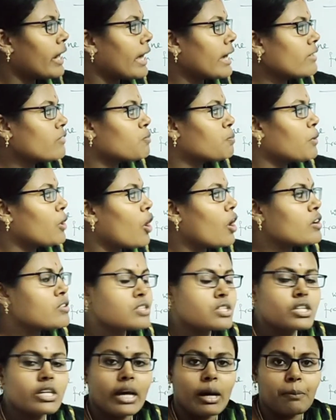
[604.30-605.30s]
x belongs
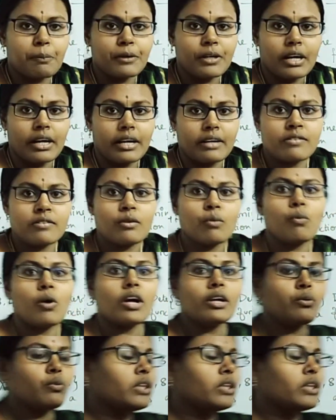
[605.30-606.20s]
to capital X. So what